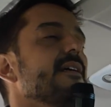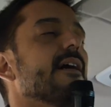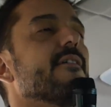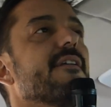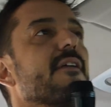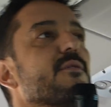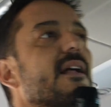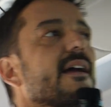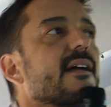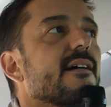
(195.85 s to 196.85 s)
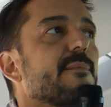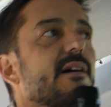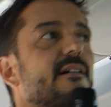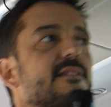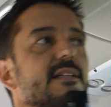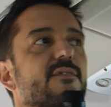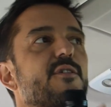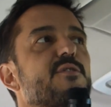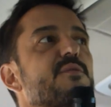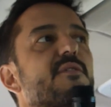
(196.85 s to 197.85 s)
I know that you like her, but just for
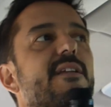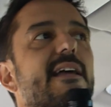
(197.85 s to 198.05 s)
you to know,